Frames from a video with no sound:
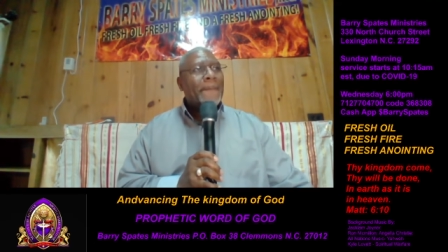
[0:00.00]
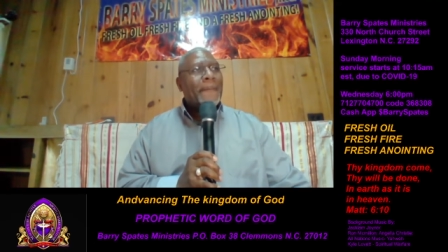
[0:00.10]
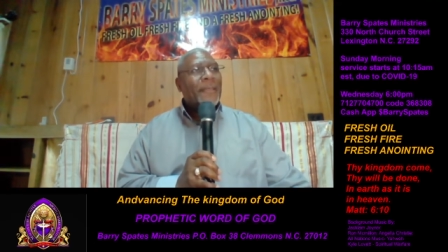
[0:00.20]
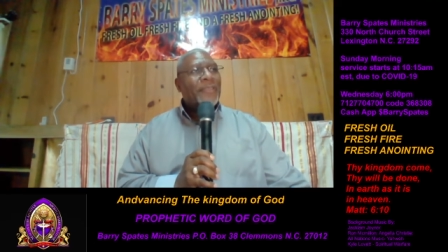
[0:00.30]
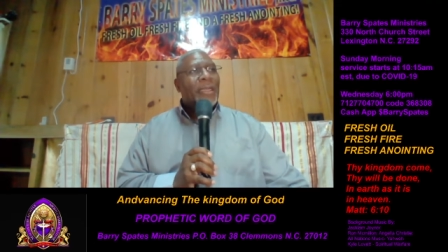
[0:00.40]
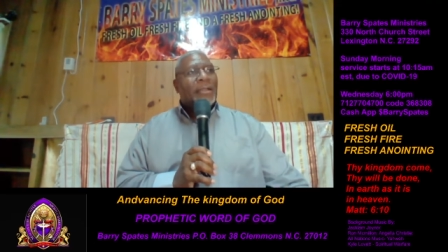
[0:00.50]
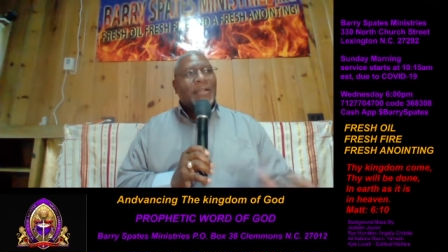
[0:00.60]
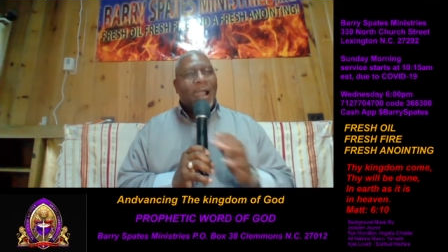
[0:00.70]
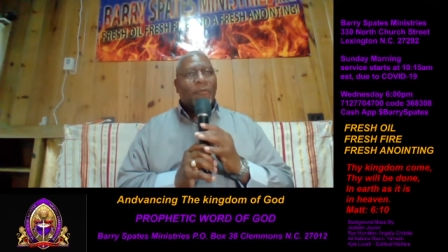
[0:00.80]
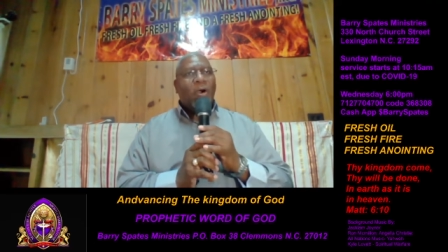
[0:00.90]
See,
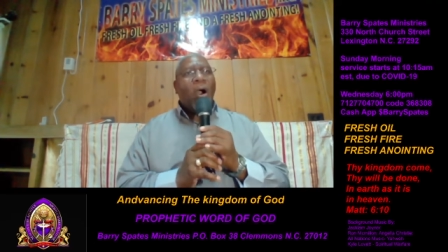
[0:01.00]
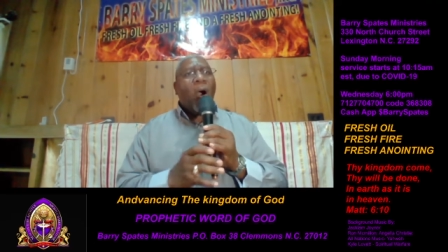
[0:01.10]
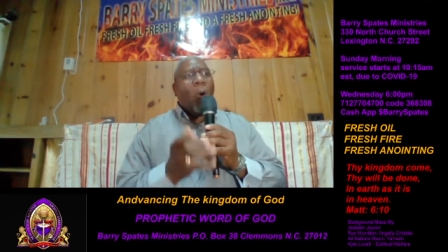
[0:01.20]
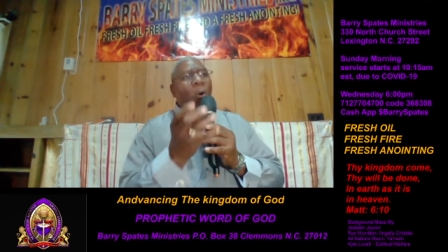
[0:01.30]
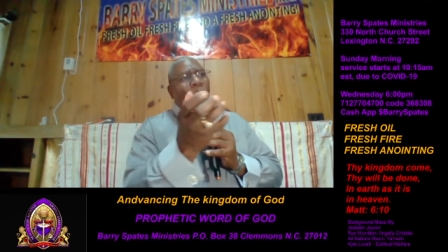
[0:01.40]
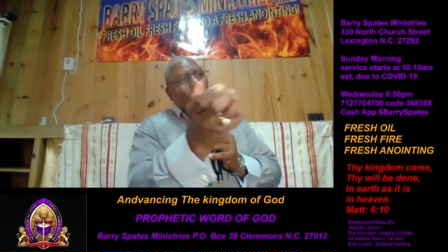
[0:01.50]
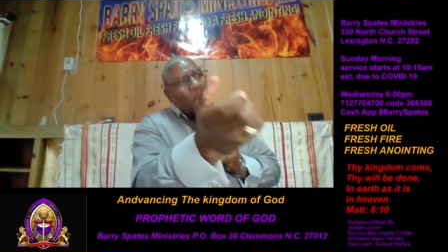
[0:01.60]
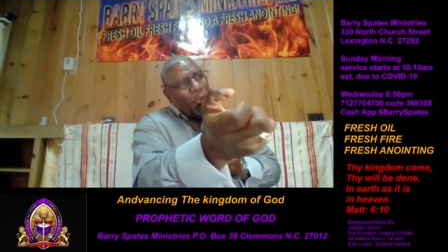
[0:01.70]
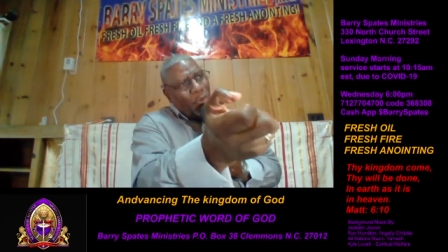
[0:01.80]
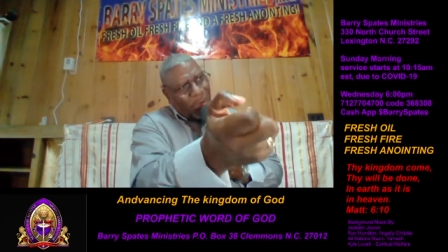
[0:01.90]
God will hold
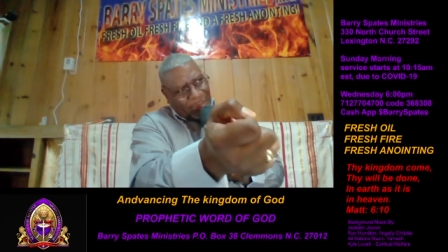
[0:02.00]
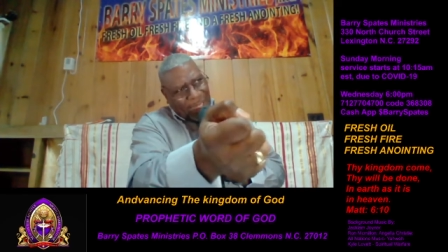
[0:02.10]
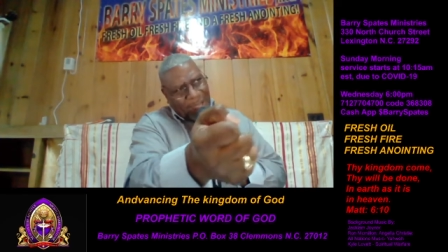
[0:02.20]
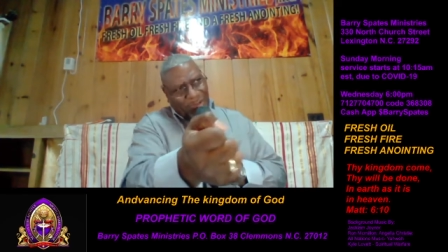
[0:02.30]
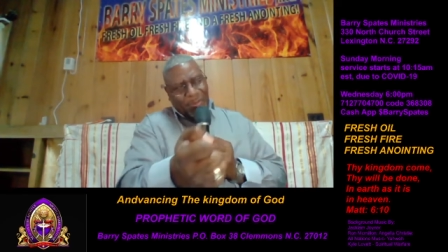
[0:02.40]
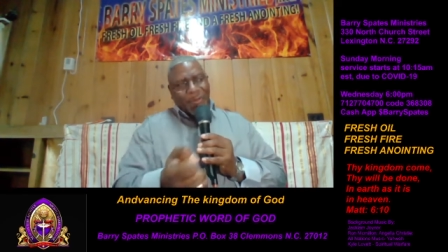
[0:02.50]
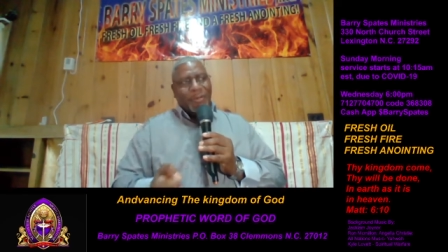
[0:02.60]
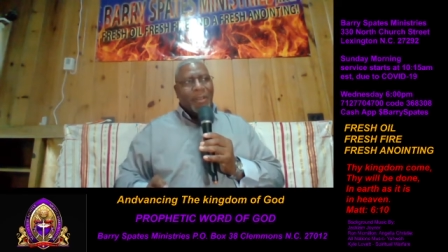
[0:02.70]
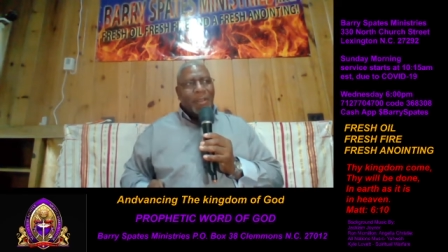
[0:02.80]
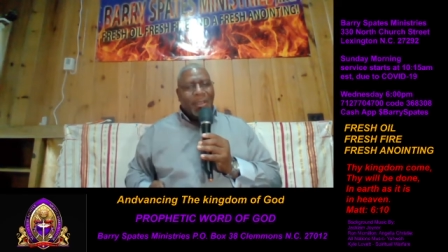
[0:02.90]
you accountable.
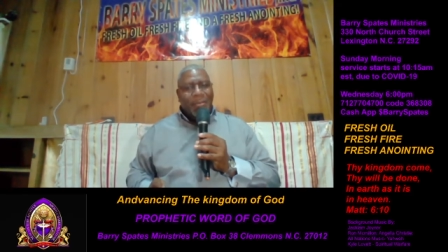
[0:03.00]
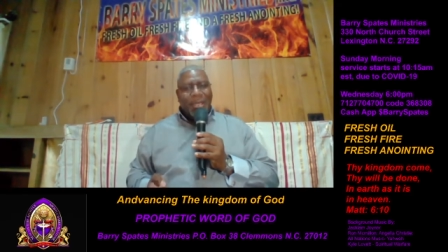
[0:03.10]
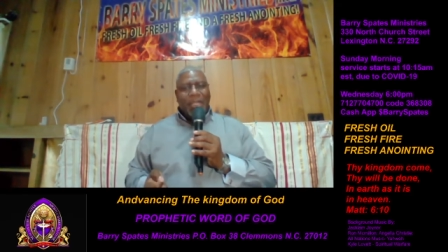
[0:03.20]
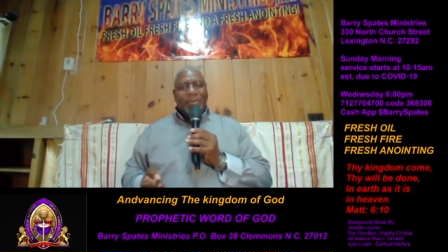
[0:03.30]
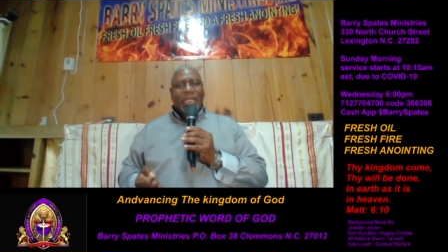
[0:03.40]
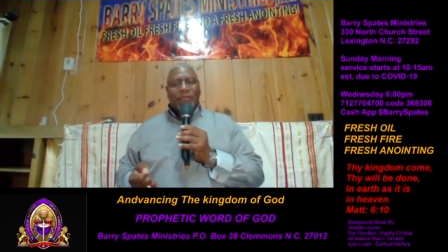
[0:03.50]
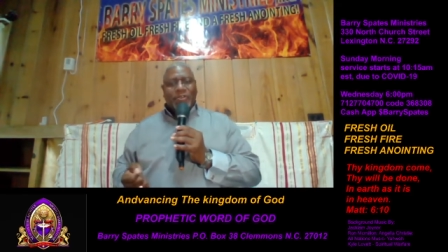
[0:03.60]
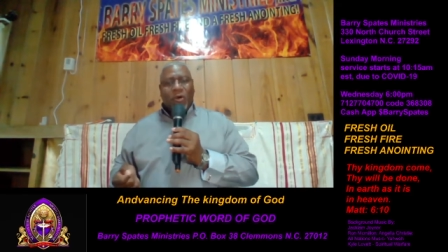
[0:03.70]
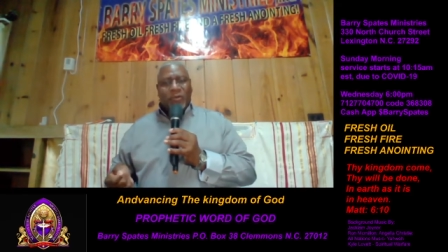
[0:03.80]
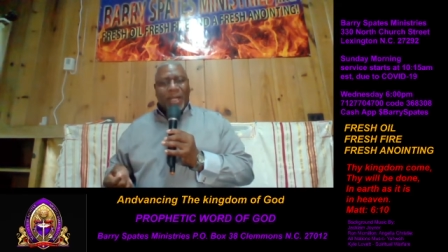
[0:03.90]
Many believers
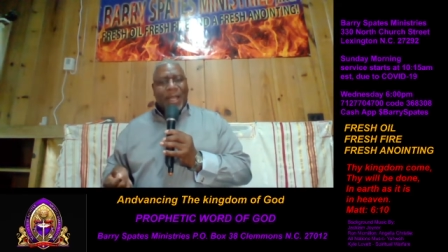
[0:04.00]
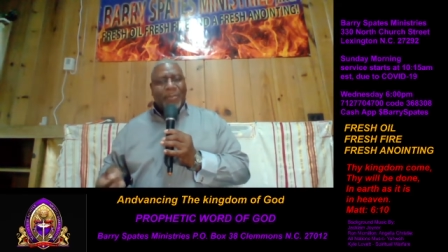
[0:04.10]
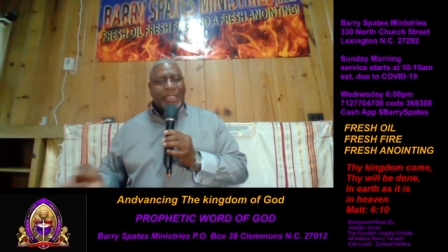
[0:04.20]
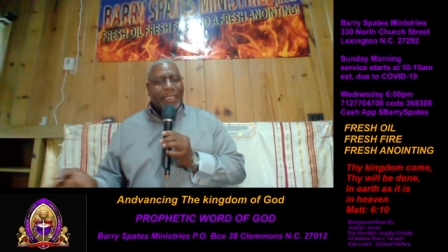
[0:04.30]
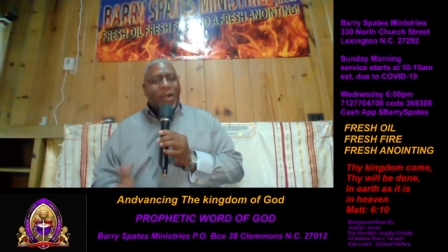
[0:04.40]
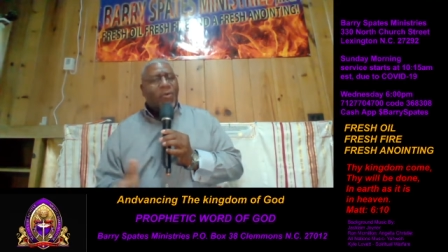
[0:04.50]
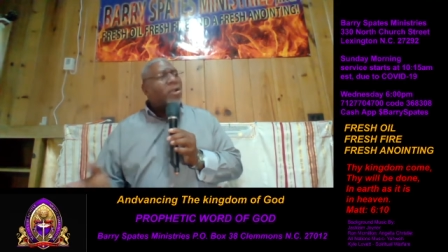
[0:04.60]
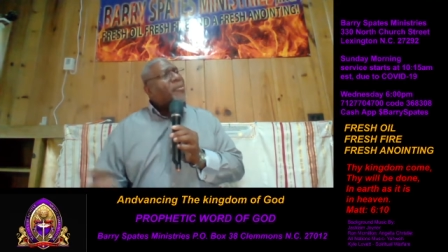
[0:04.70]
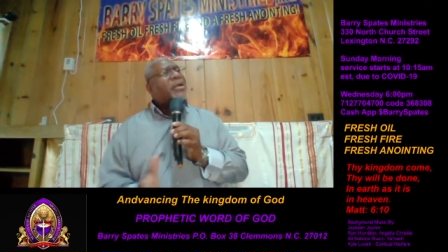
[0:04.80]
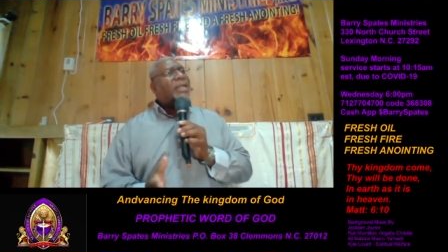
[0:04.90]
want God, but they don't
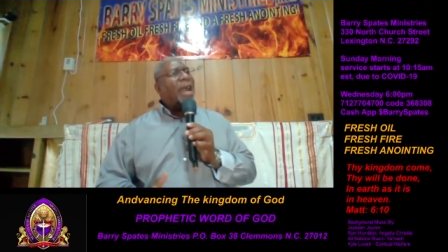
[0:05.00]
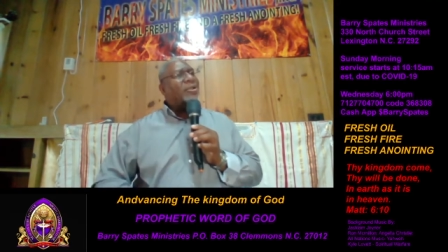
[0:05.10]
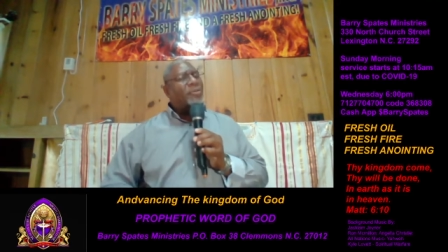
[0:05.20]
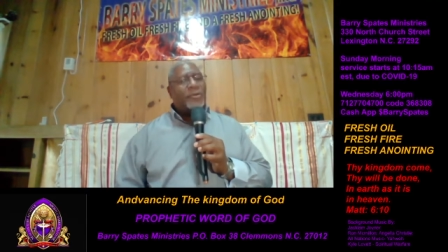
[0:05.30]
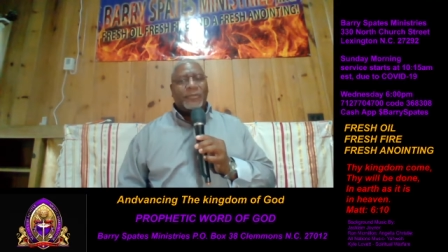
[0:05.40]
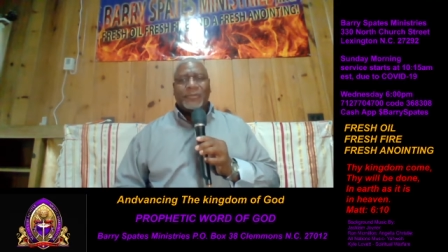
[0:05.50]
want to be accountable.